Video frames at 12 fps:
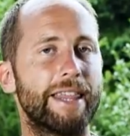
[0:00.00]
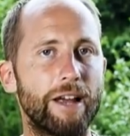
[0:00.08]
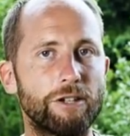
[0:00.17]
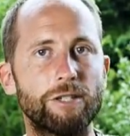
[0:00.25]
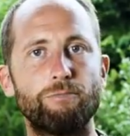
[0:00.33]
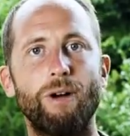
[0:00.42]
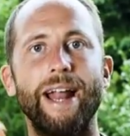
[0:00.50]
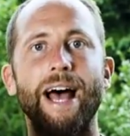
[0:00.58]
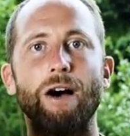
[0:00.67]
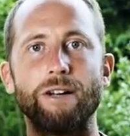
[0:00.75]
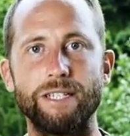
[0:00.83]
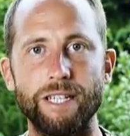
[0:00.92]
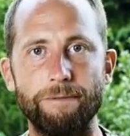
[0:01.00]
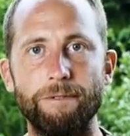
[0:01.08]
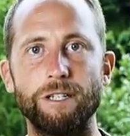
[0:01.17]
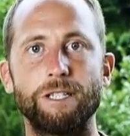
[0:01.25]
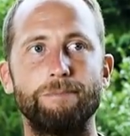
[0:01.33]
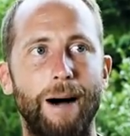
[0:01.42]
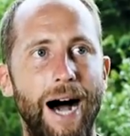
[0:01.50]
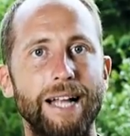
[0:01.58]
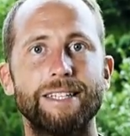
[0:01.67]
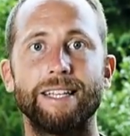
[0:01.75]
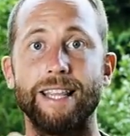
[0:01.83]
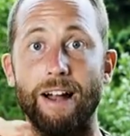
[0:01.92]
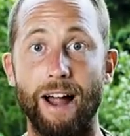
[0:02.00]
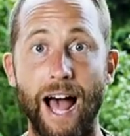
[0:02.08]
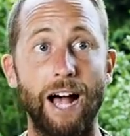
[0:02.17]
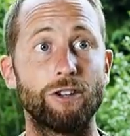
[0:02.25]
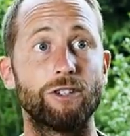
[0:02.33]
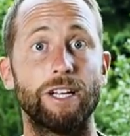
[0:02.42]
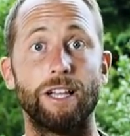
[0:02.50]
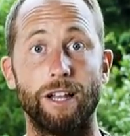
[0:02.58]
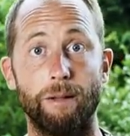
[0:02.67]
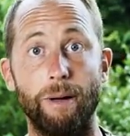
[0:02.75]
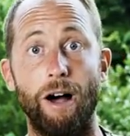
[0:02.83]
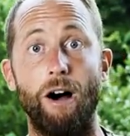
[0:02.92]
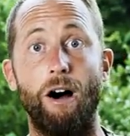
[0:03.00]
and they're spread out in different spots, and they're actually a little bit